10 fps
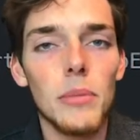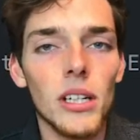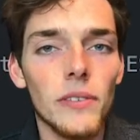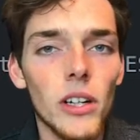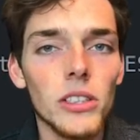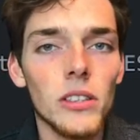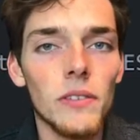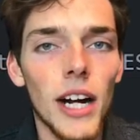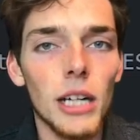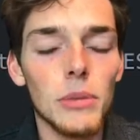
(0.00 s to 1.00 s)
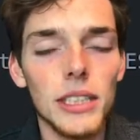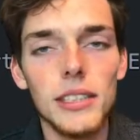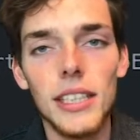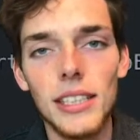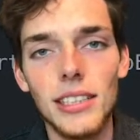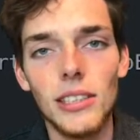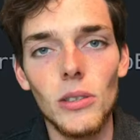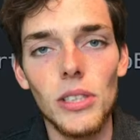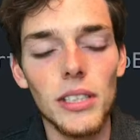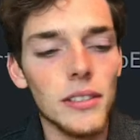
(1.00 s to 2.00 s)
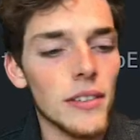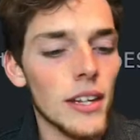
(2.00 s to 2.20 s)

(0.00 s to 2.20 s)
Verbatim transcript: but our virtual environment isn't using.